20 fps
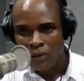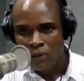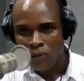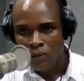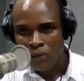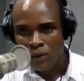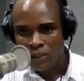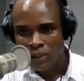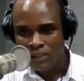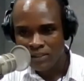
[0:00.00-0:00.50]

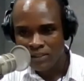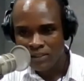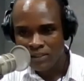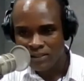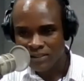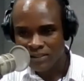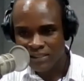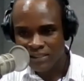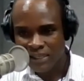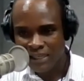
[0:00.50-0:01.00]
What
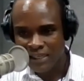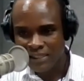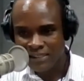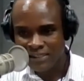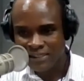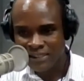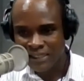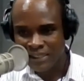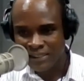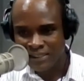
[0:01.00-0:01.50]
is
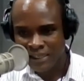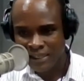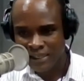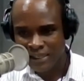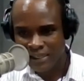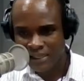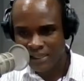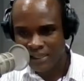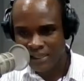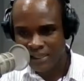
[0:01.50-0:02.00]

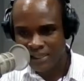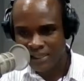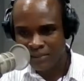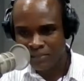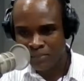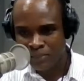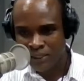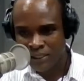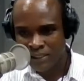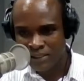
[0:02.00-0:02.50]

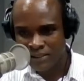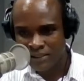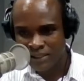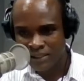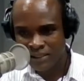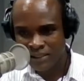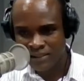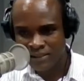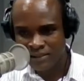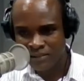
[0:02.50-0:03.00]
please
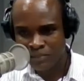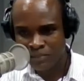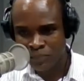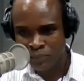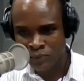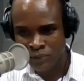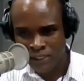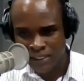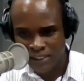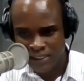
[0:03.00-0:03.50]
is
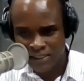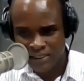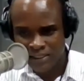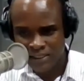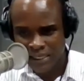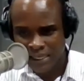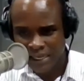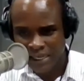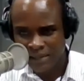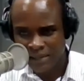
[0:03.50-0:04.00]
priggish?
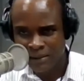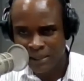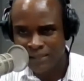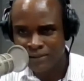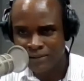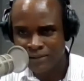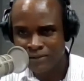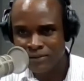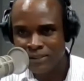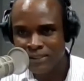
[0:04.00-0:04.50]
I
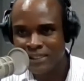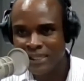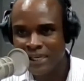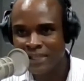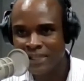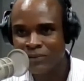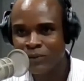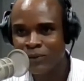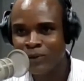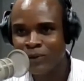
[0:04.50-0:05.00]
don't
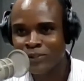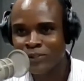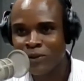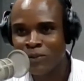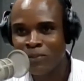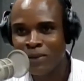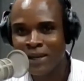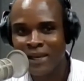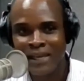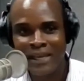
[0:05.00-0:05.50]
get what
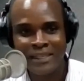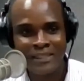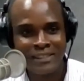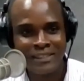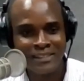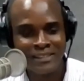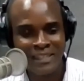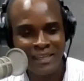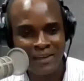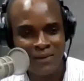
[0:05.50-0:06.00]
talk about.
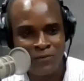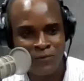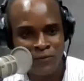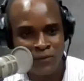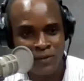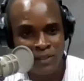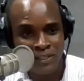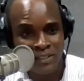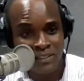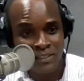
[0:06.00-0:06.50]
Is there a
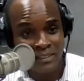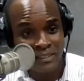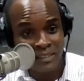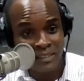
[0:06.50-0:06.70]
phrase? Is